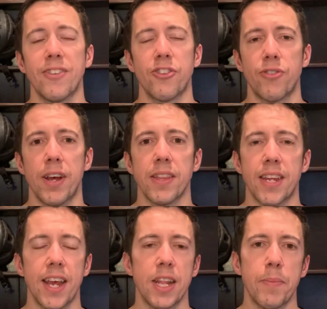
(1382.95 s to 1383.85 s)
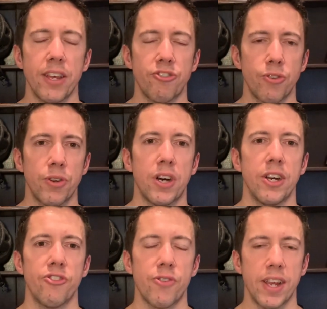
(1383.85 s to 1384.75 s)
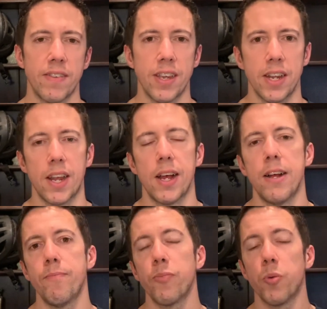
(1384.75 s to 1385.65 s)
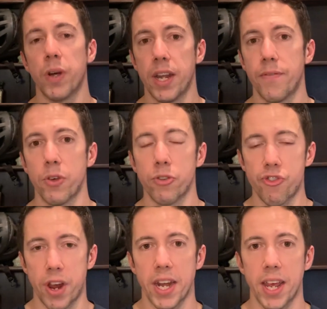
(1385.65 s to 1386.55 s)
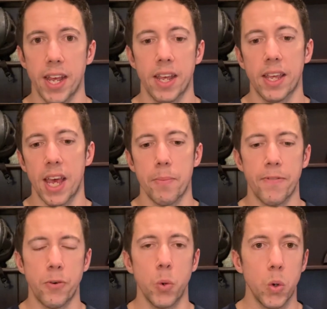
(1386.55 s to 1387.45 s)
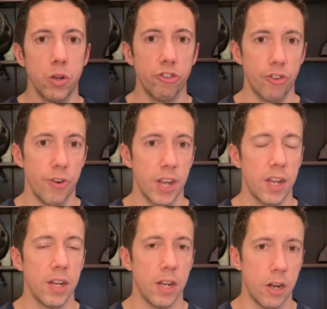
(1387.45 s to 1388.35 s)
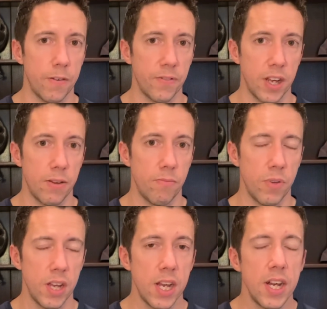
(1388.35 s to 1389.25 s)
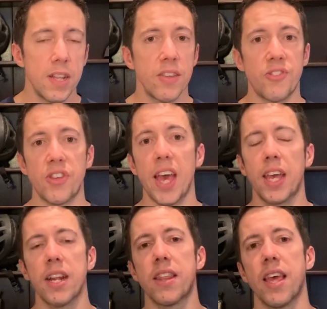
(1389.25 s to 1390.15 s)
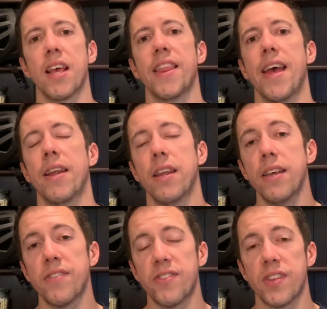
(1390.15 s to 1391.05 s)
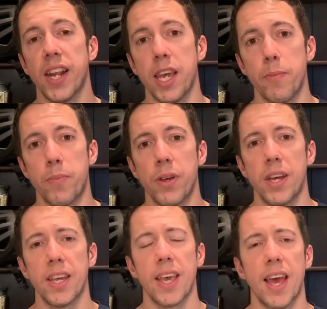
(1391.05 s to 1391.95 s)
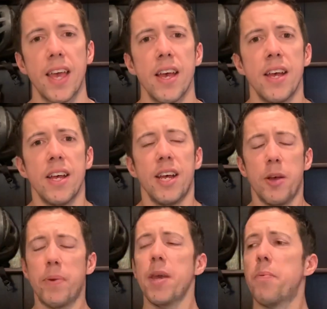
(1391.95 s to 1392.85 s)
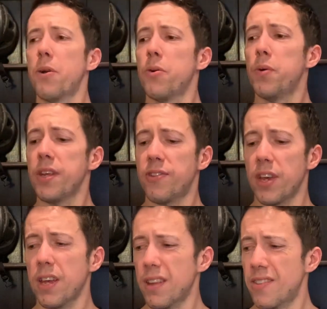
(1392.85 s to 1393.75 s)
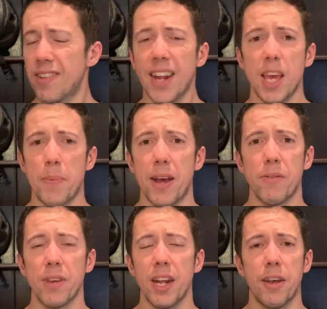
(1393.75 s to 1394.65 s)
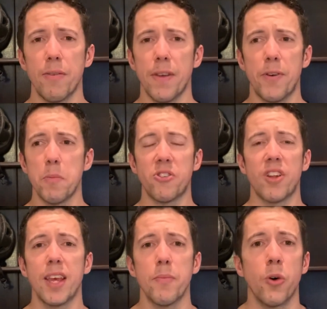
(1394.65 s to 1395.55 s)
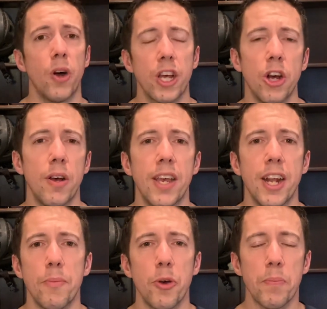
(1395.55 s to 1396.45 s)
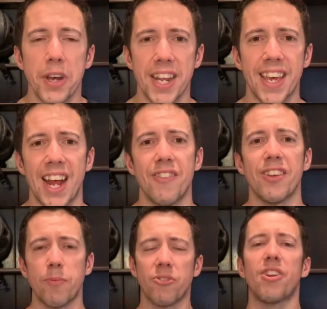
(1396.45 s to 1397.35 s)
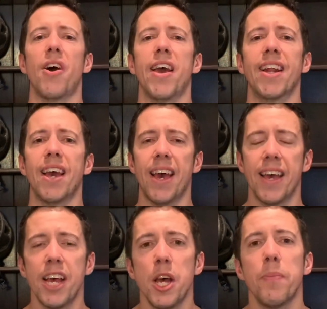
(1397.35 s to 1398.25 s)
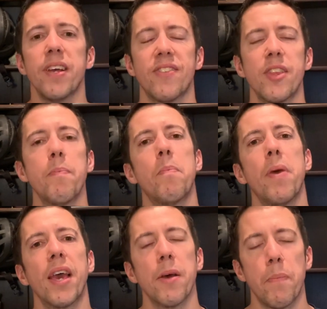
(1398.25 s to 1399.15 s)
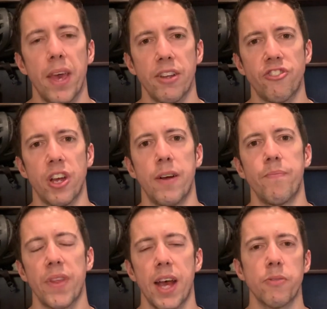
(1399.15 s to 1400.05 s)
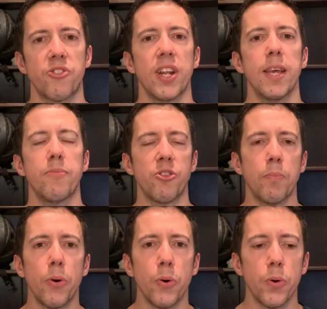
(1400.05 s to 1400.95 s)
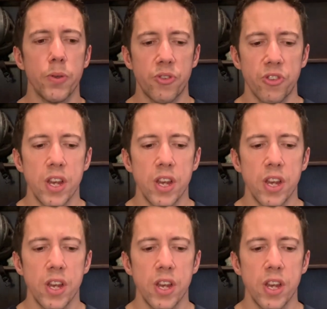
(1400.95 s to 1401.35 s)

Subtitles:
throughout the day, and then make sure you're hydrated whenever you're training, okay? Before, during, and after. The second thing then is sleep, okay? And people are always like, sleep, how, if I'm asleep more, I can't, I'm not burning calories, I'm just lying there. But it's the bigger picture, how sleep supports